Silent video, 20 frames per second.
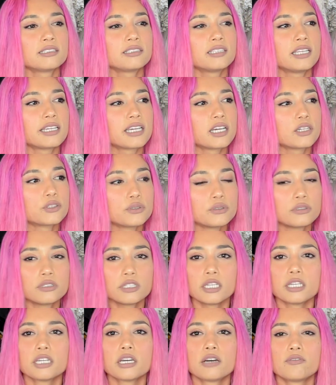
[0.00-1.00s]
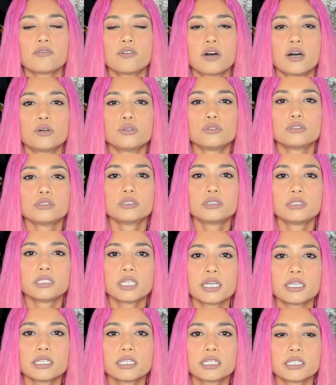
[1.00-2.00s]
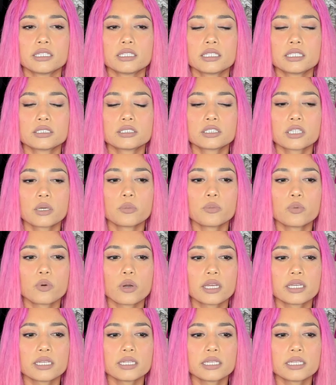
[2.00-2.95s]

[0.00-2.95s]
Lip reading: like a good thing about taking the subway,